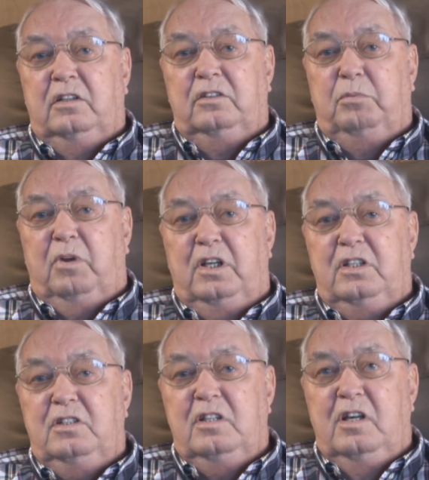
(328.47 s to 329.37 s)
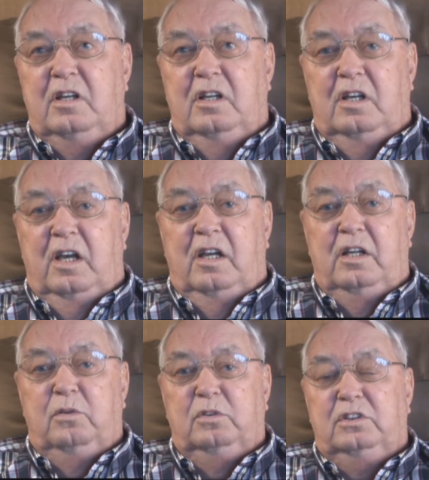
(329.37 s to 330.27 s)
of the place,
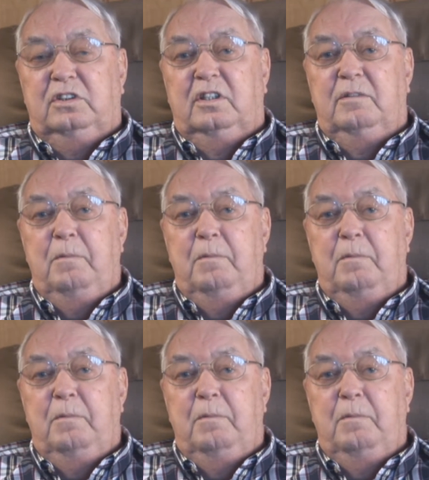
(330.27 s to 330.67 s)
and it was